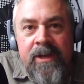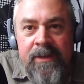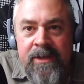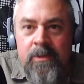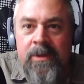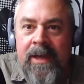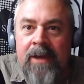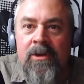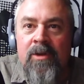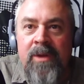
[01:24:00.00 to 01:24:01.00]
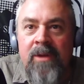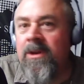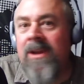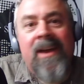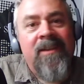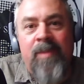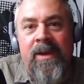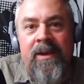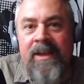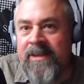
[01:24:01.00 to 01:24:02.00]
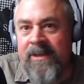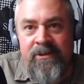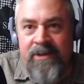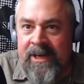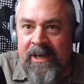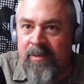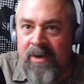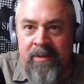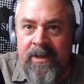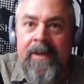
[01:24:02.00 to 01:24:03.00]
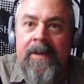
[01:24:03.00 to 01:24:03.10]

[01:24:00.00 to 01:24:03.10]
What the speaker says: this without you, but it would not have been as entertaining, probably.